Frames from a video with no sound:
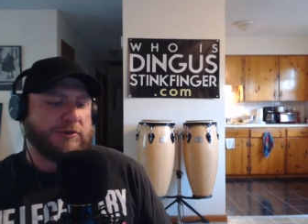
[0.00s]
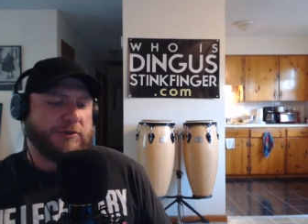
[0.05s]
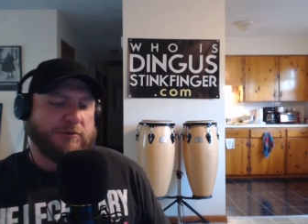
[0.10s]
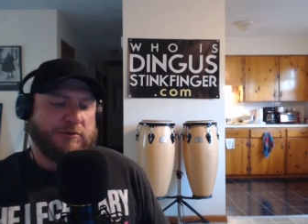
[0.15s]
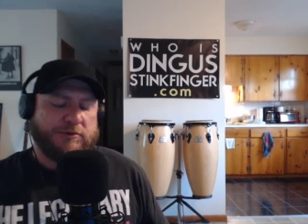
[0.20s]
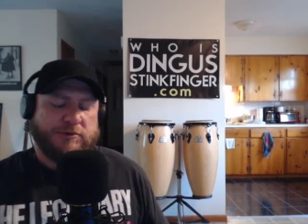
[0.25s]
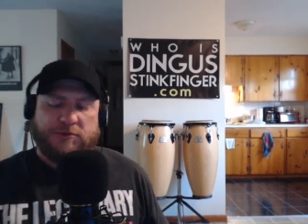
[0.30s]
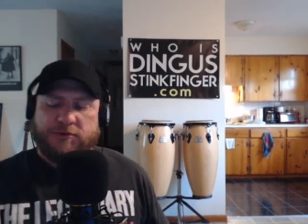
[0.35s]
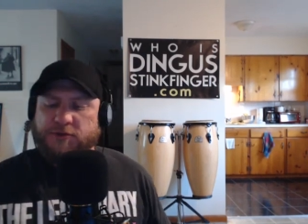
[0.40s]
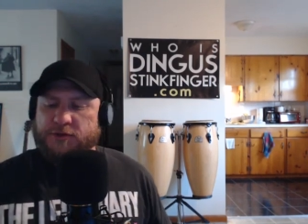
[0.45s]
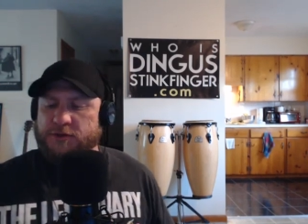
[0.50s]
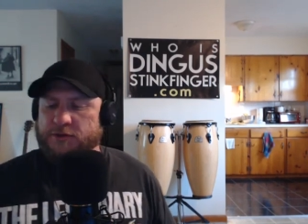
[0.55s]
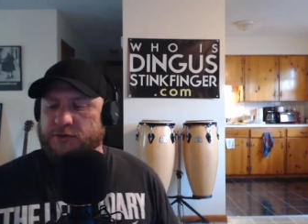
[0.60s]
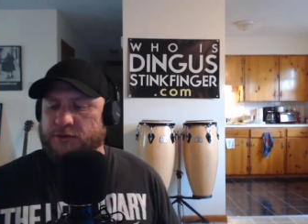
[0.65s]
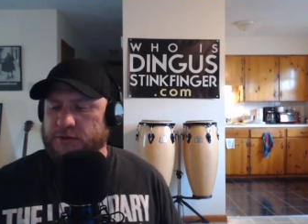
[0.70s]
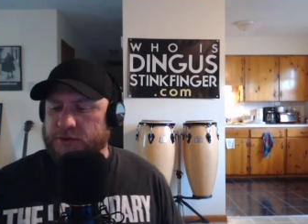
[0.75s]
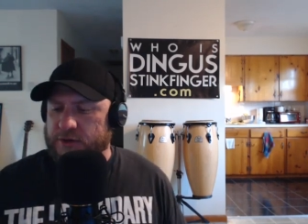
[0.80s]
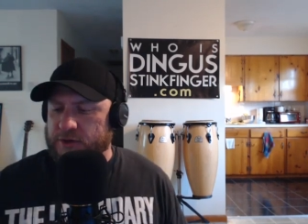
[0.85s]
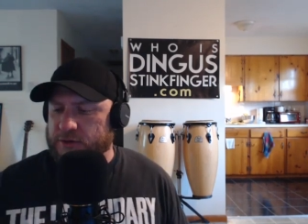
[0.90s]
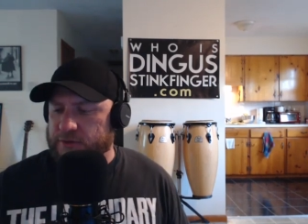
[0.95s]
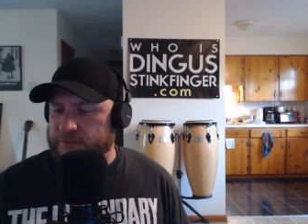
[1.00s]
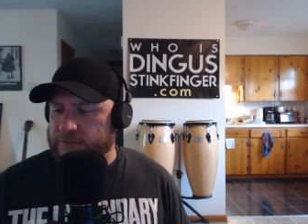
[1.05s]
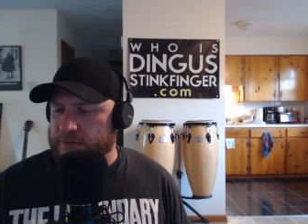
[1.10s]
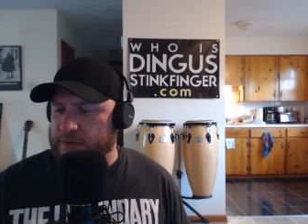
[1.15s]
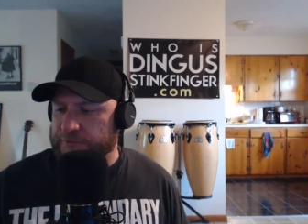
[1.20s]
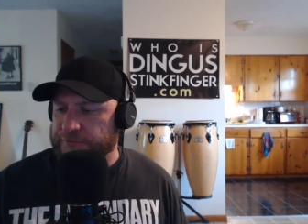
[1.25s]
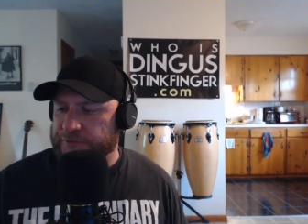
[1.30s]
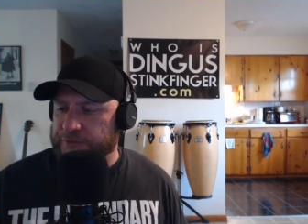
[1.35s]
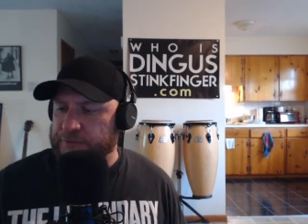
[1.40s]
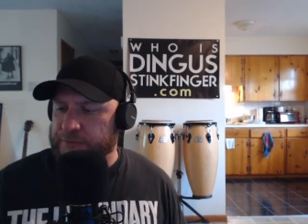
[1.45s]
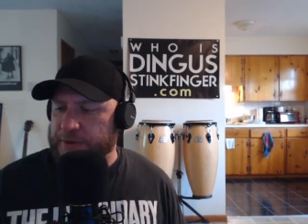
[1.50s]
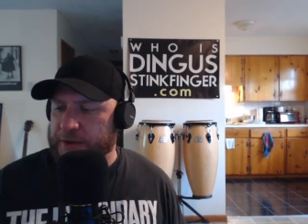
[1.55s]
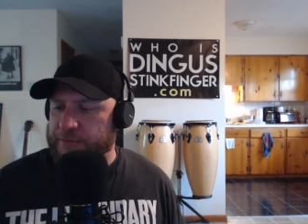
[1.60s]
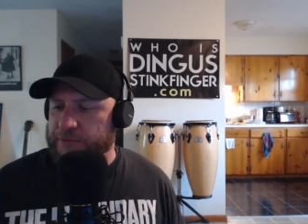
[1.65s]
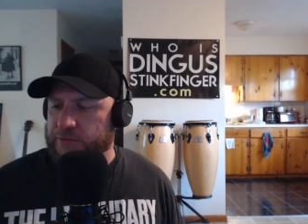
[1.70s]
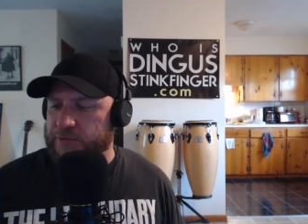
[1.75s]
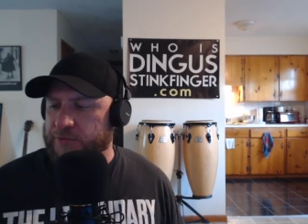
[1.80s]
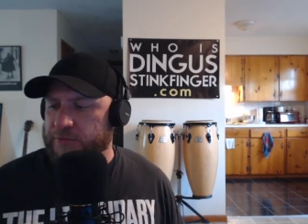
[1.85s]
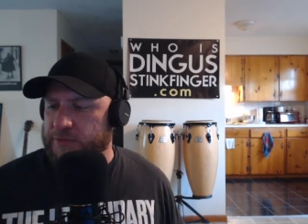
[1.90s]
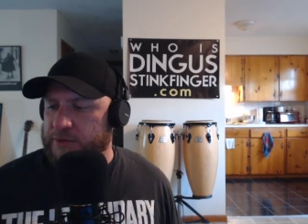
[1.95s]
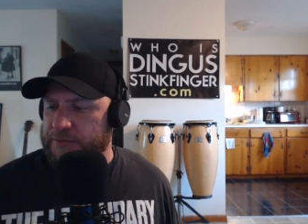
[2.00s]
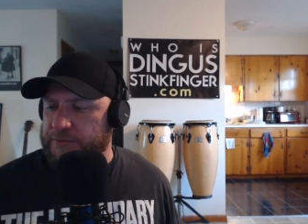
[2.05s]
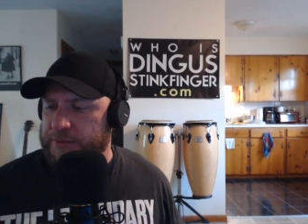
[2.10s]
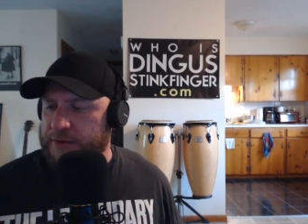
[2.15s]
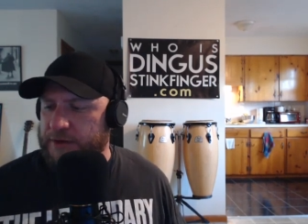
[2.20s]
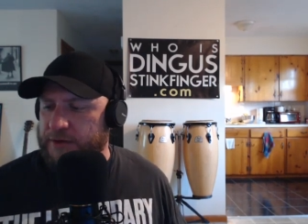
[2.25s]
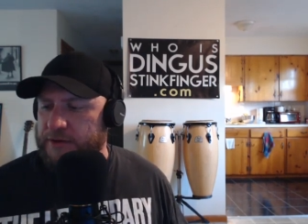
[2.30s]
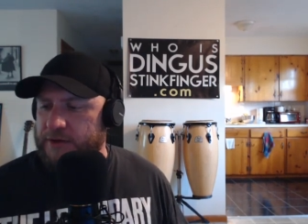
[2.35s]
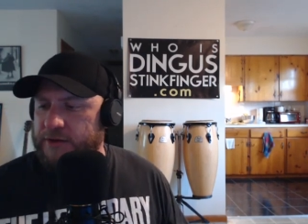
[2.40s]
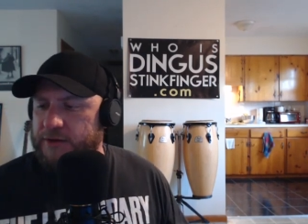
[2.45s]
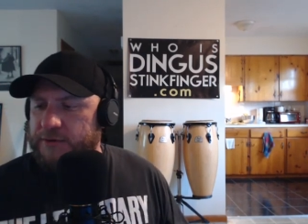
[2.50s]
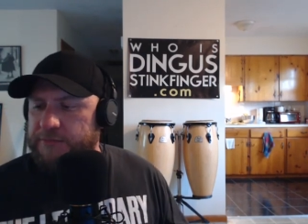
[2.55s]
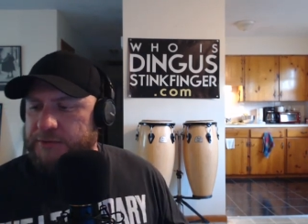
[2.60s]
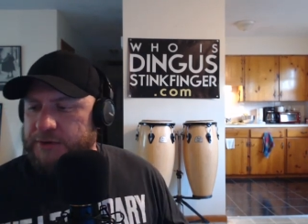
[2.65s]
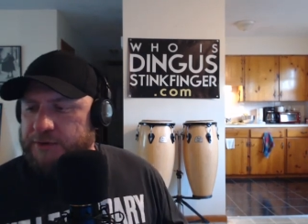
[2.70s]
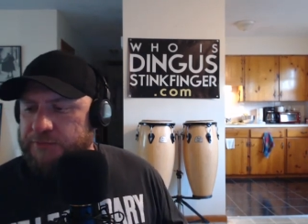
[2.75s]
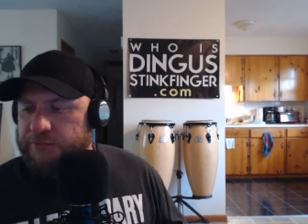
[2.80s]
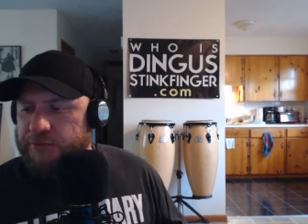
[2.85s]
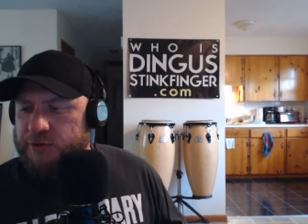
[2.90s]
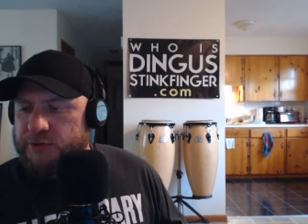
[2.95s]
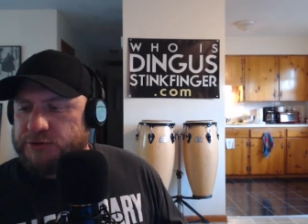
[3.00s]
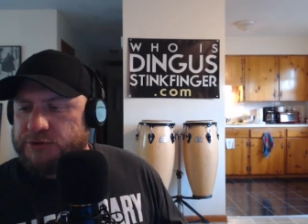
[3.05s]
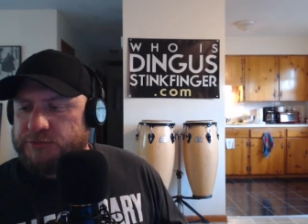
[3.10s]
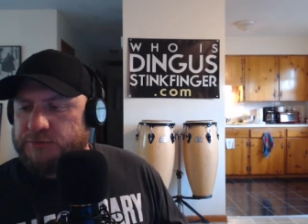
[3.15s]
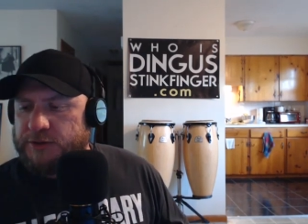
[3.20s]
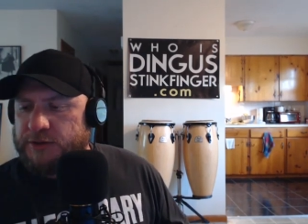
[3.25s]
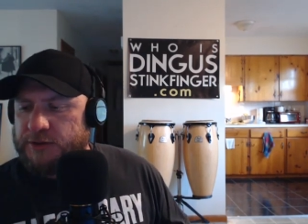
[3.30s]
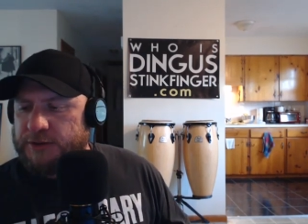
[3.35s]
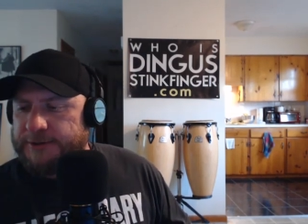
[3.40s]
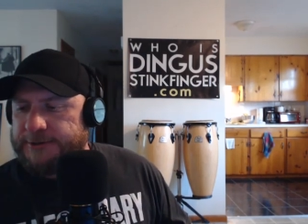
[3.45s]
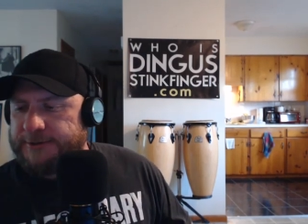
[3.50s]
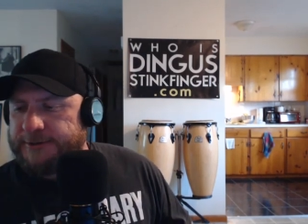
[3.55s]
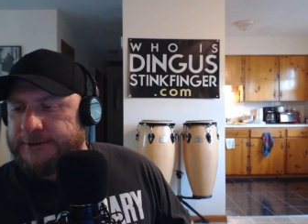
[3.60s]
There was a few people have been approaching me